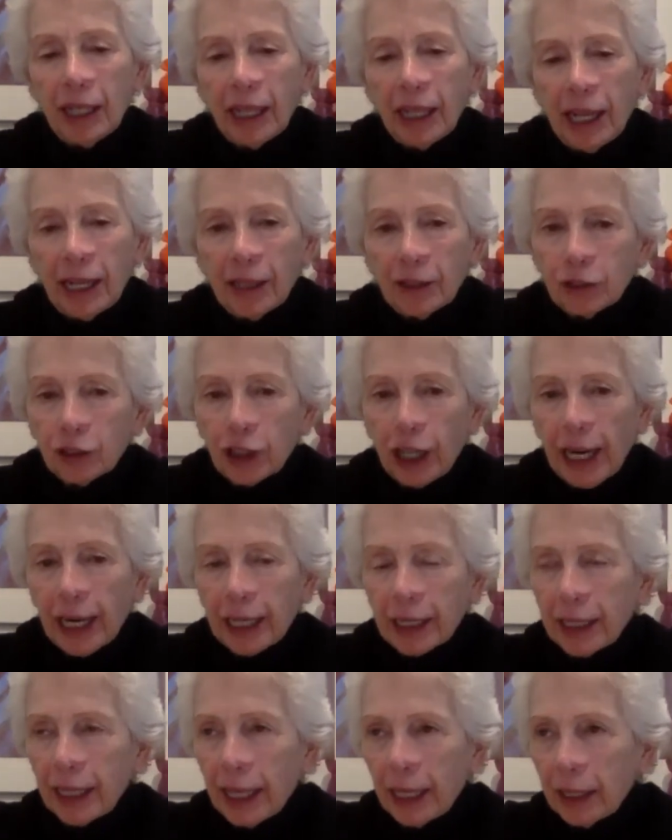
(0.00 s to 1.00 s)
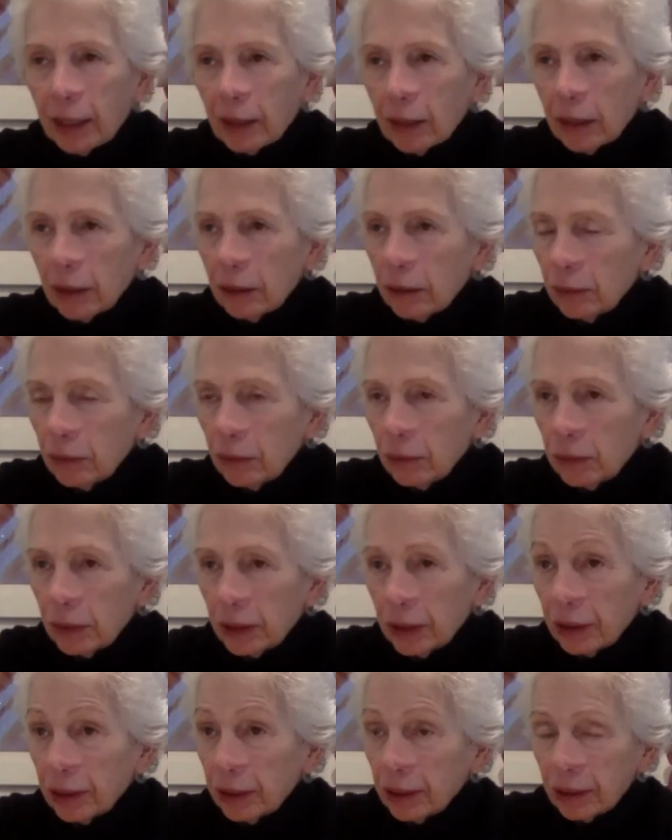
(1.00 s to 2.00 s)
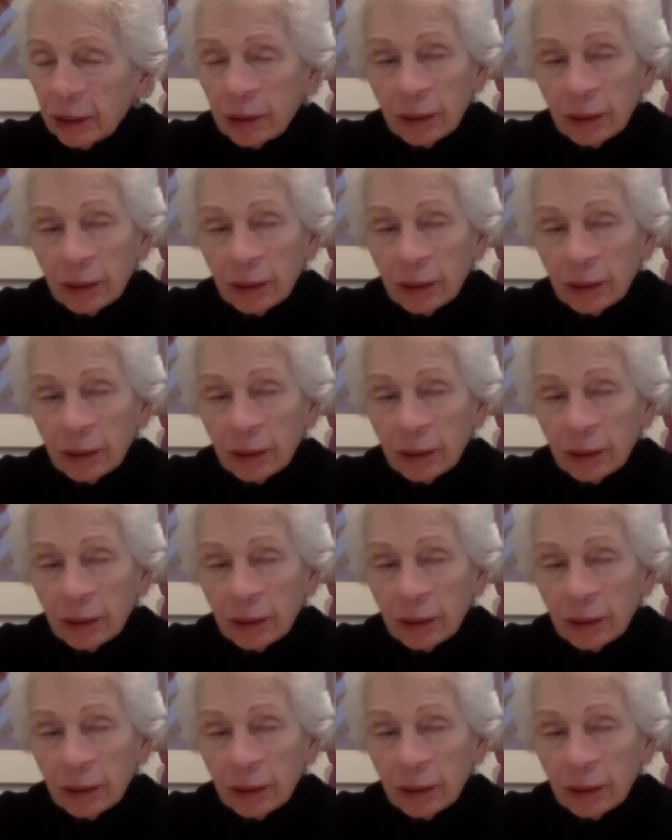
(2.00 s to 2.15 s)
And Jack Gale, who was,